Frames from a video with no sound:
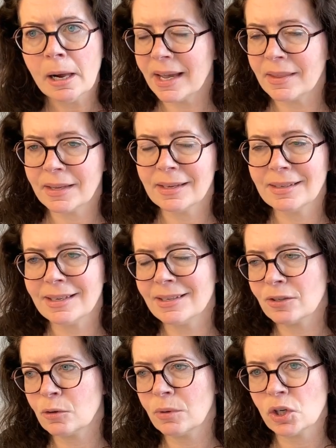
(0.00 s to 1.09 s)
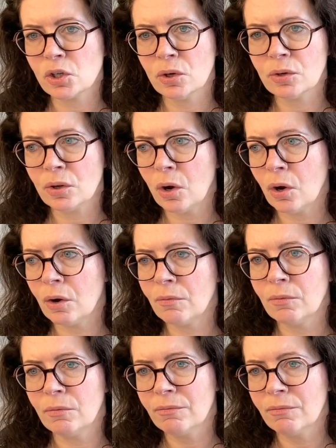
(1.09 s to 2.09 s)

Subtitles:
And then it's a question of